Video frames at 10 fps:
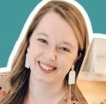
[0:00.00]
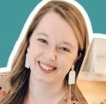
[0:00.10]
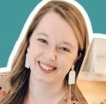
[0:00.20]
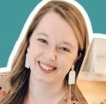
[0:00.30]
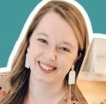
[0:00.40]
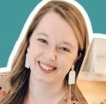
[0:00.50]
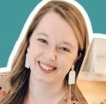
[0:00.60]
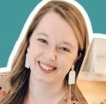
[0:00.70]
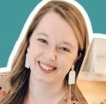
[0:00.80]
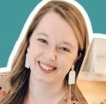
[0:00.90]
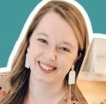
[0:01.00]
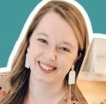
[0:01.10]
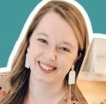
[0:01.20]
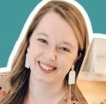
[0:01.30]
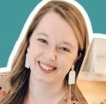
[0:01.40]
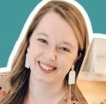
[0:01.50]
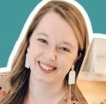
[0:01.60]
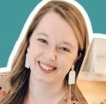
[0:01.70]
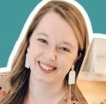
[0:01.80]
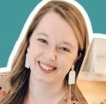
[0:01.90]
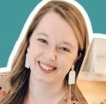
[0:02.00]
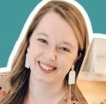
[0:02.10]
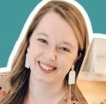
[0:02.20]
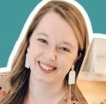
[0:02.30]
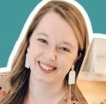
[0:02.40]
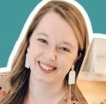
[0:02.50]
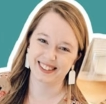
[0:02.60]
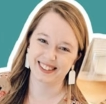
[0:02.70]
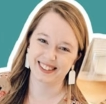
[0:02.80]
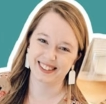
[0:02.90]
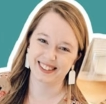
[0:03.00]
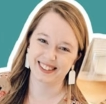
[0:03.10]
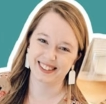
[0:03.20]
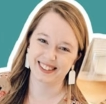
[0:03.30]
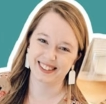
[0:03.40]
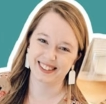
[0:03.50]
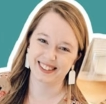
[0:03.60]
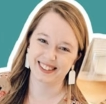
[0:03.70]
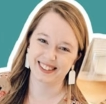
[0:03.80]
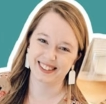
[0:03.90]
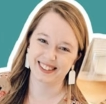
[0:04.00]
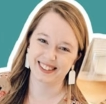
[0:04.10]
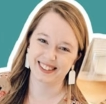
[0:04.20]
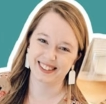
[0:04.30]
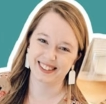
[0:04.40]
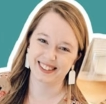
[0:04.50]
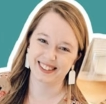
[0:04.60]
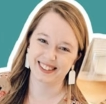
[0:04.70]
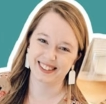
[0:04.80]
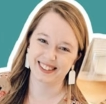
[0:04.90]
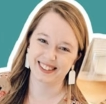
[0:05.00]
[no speech]